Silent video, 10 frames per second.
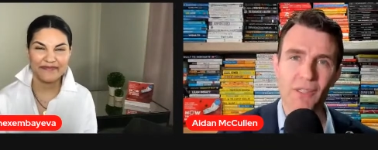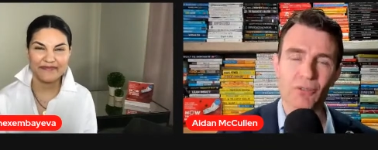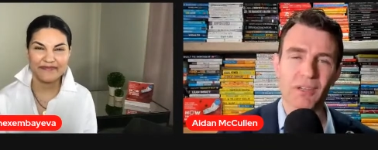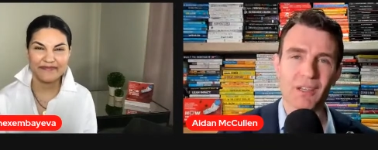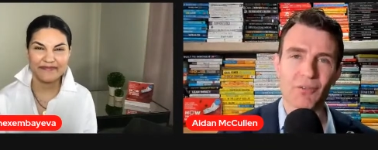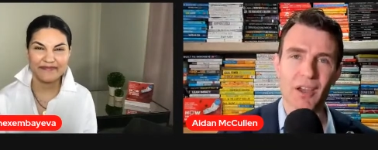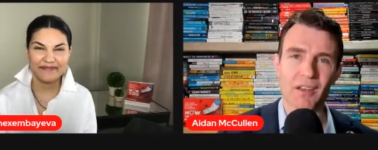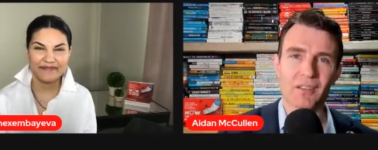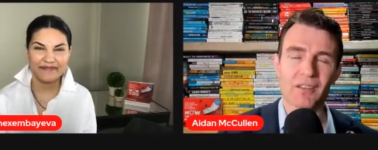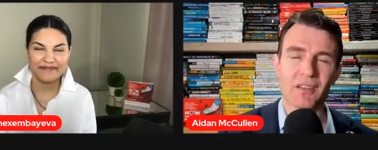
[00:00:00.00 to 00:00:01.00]
Speaker 1: to
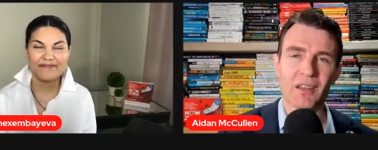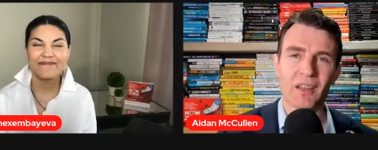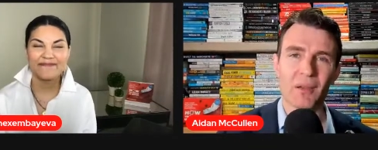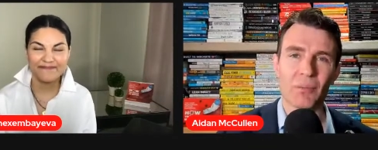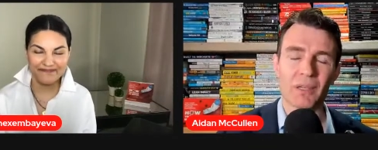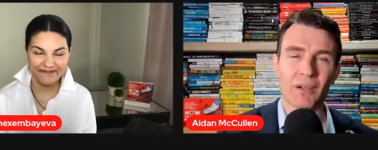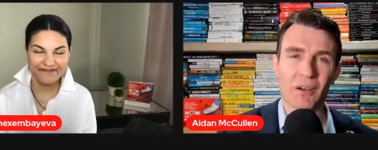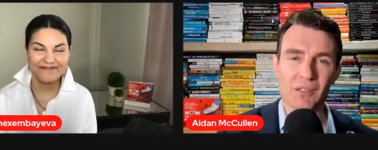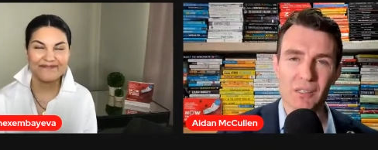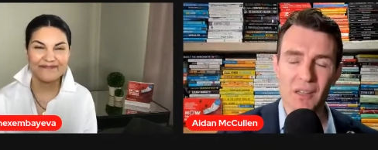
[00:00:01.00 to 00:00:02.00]
reinvent
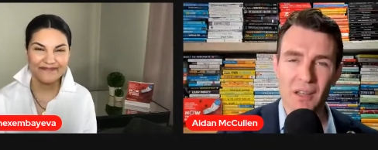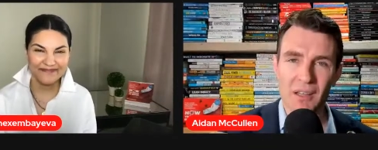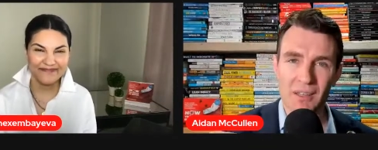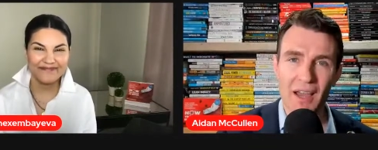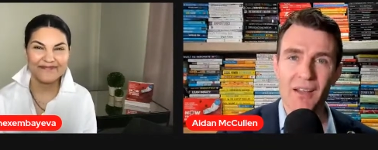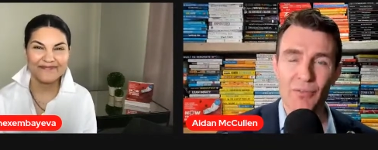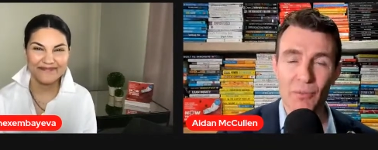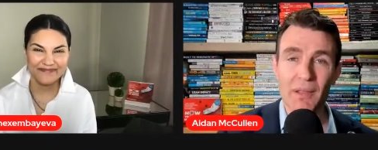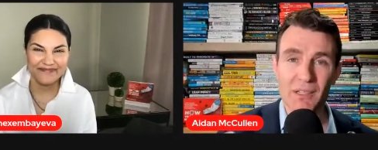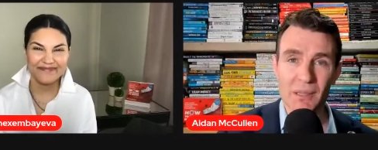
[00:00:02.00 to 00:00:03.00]
because that
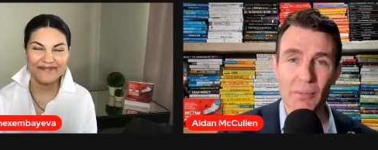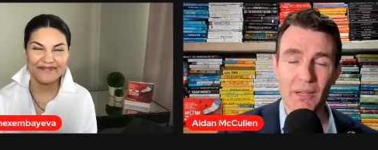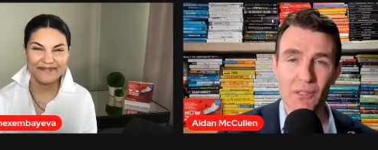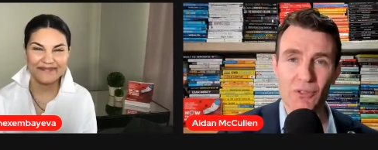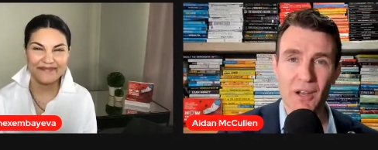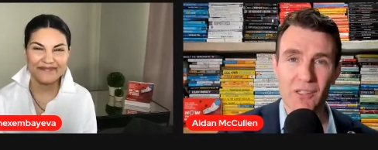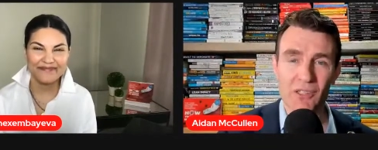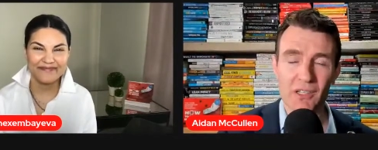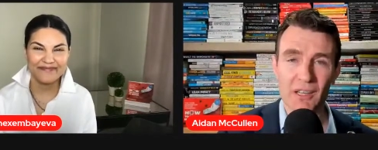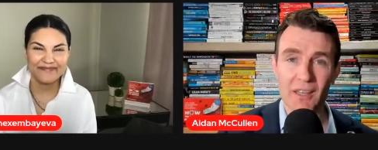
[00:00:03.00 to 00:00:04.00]
for me is the biggest
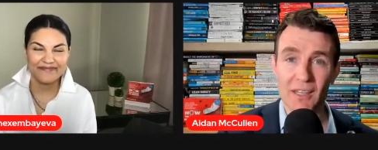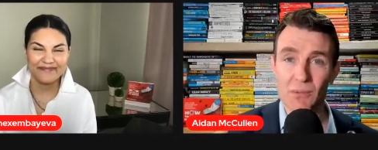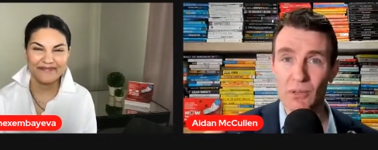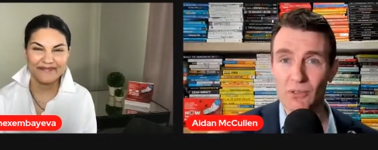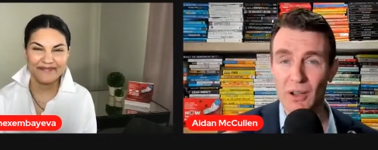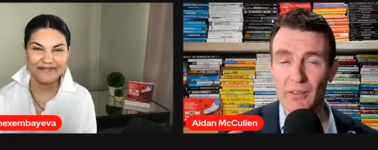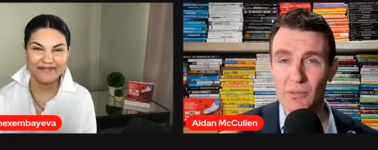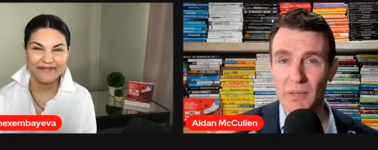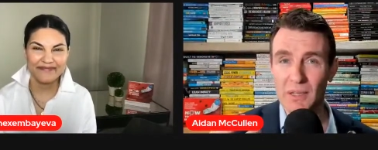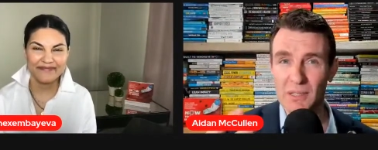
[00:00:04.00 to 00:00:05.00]
tragedy. And that's what
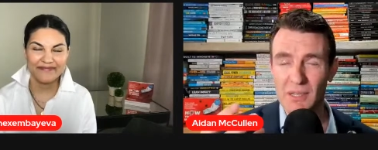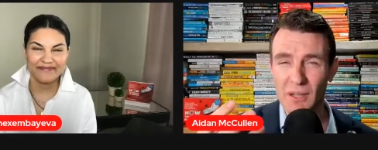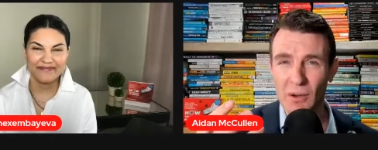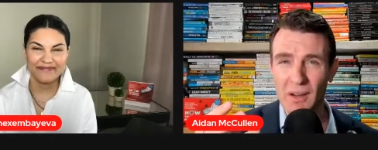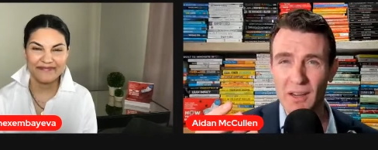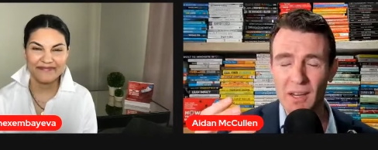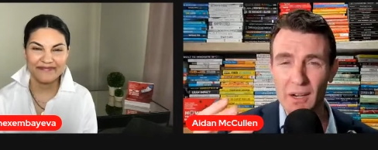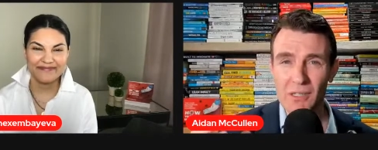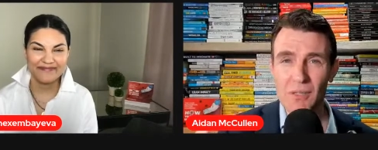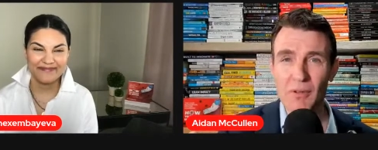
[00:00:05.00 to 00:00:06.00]
drives me is to go,
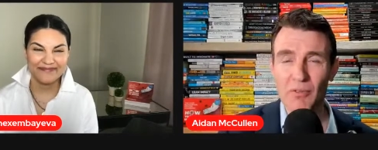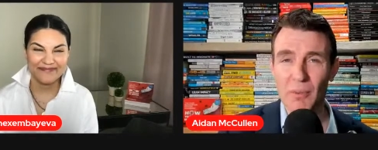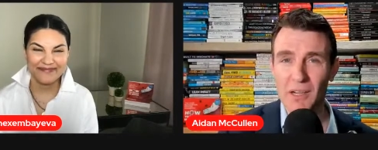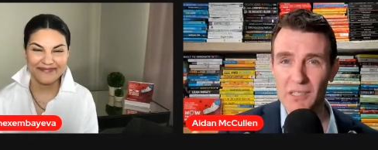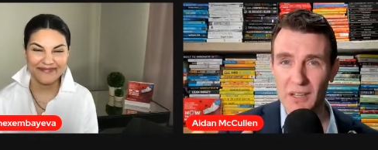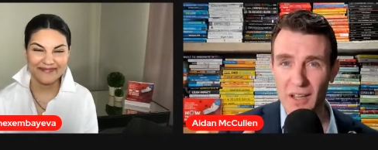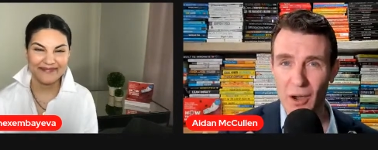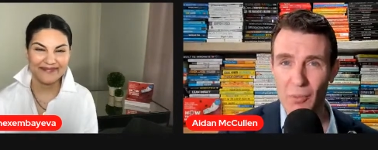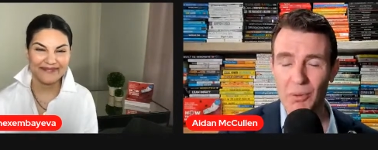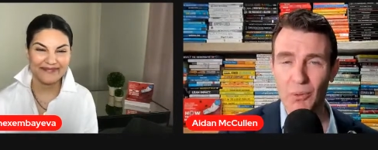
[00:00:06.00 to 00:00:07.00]
here's some information. I
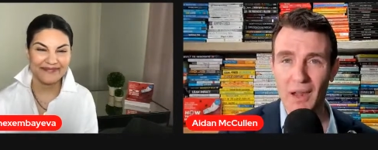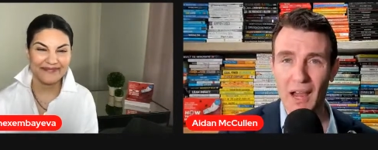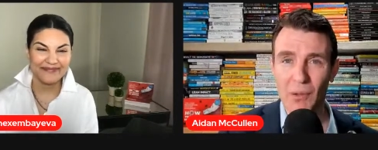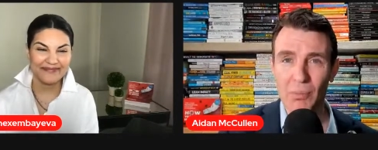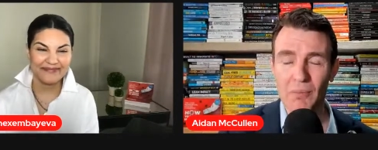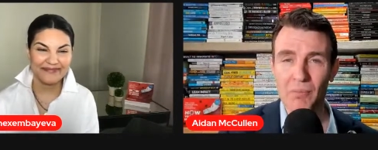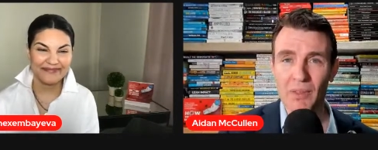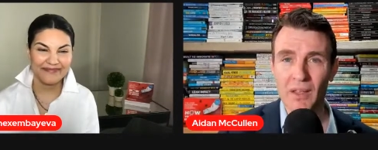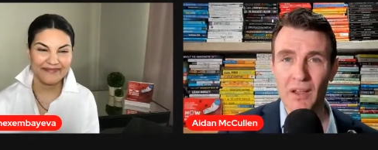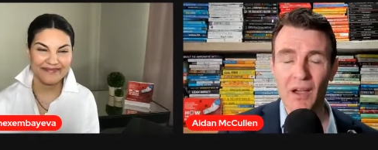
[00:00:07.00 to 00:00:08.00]
hope it will help.
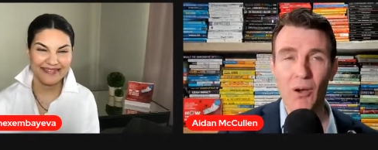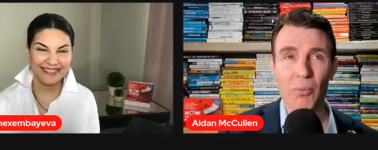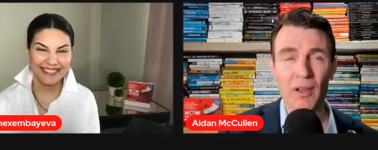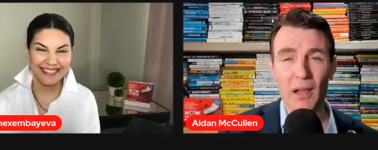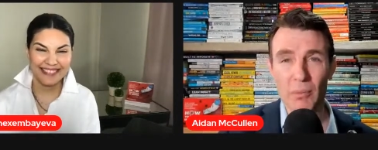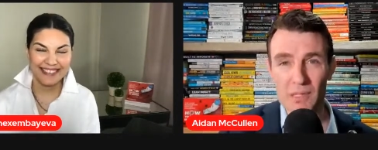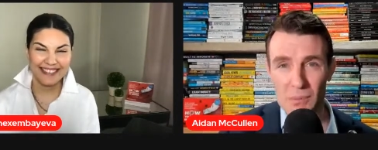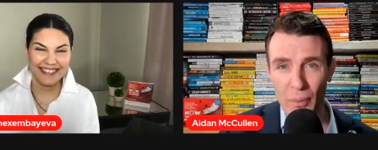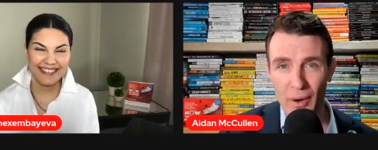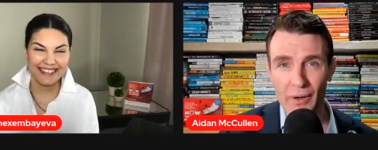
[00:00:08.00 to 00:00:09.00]
I hope it'll help
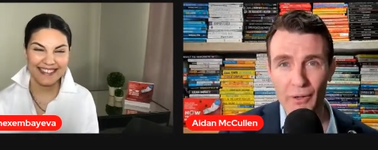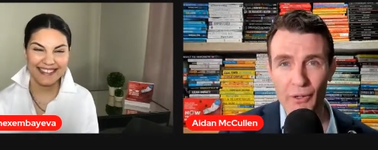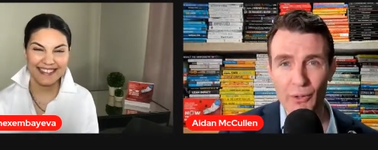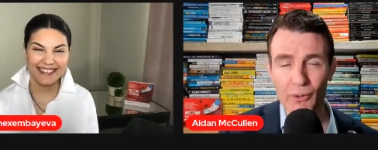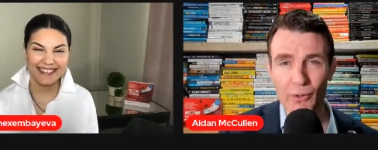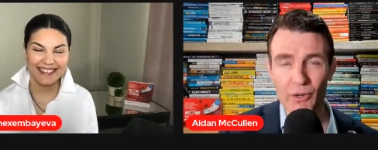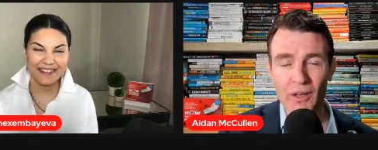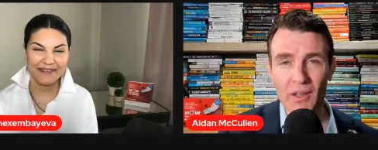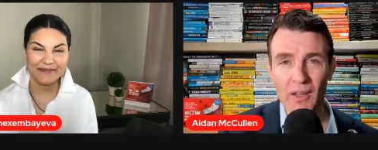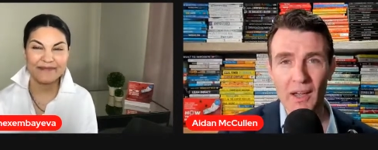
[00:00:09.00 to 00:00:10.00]
inspire you
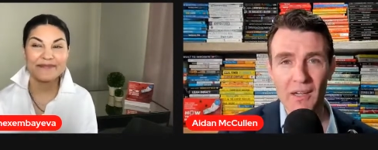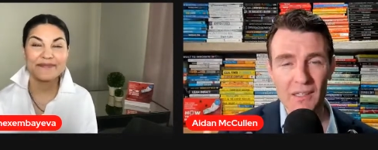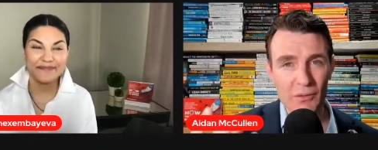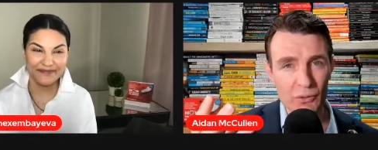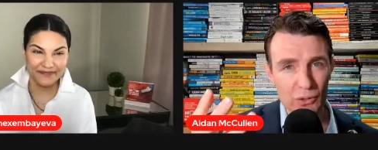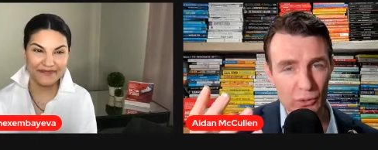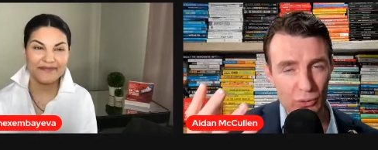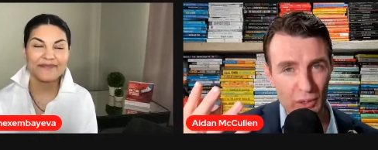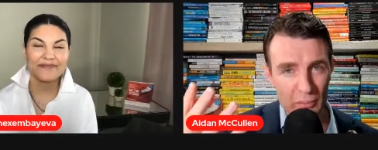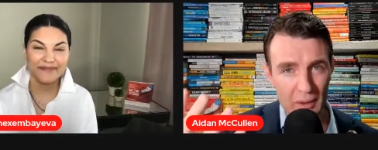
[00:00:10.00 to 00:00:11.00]
and give
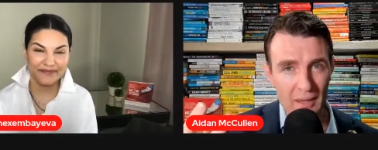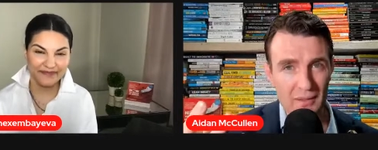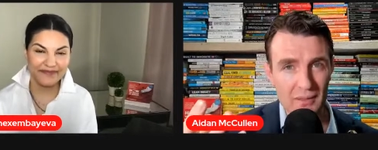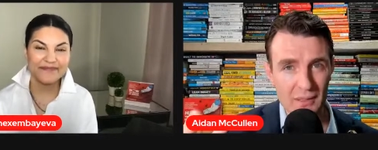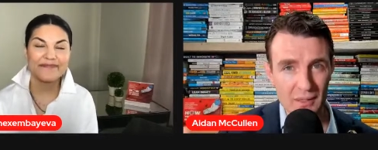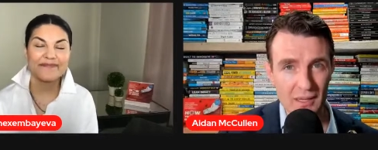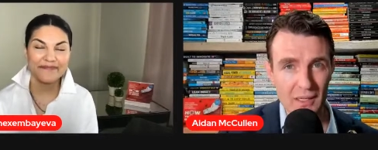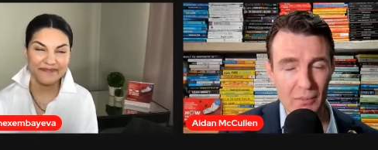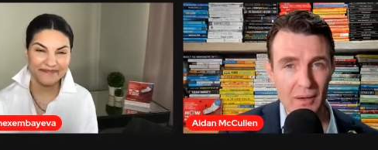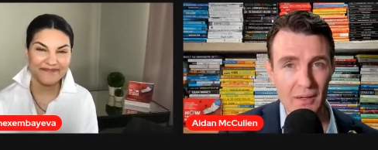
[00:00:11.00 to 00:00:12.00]
you a method to
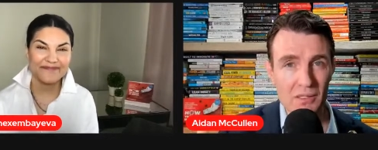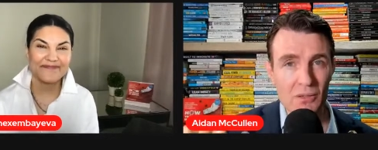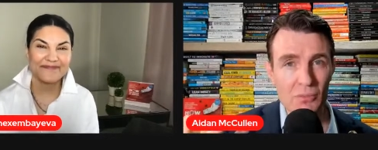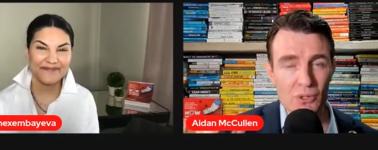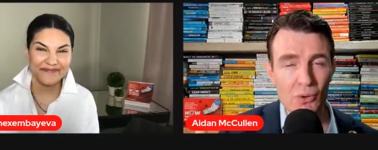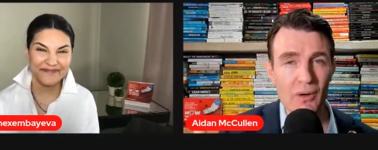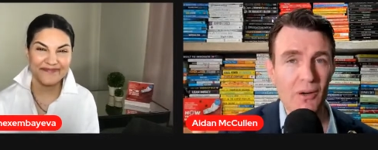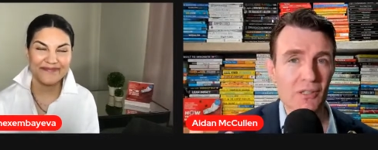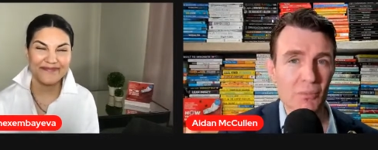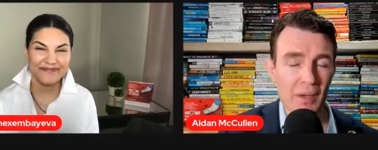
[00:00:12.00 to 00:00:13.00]
think about and some story
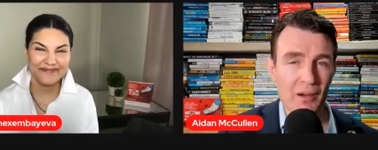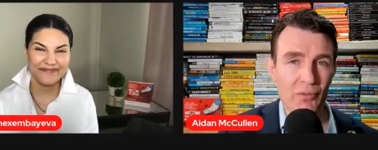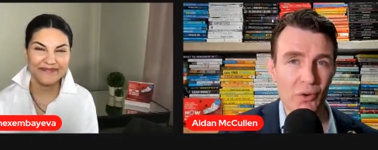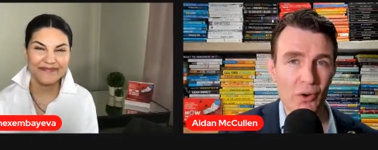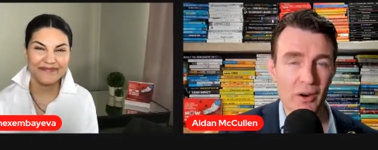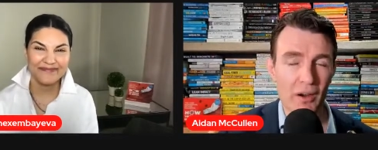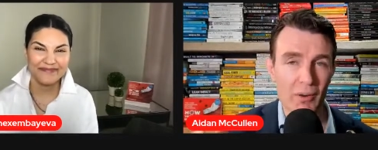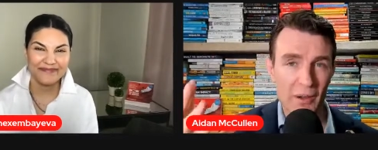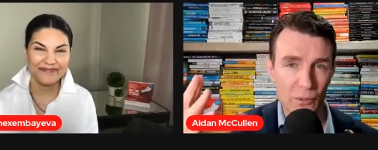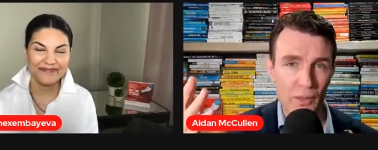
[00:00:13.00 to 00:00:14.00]
or some metaphor
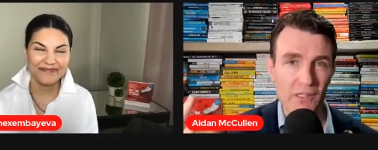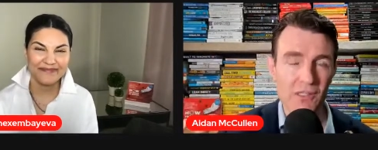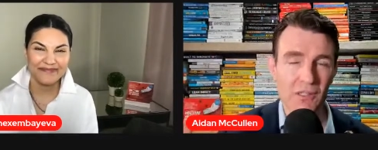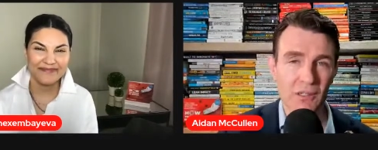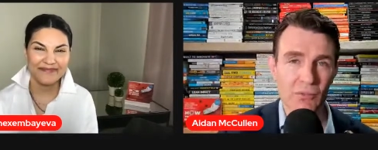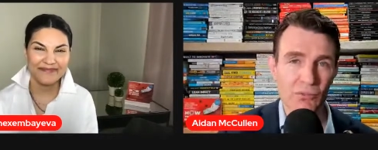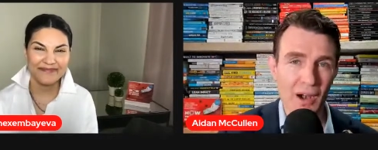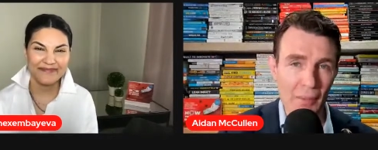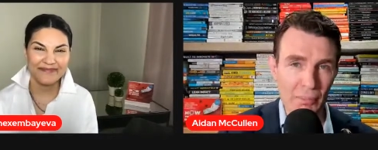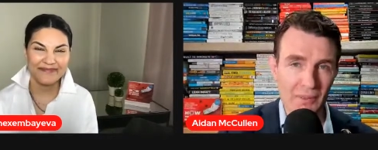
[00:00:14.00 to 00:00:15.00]
around which to wrap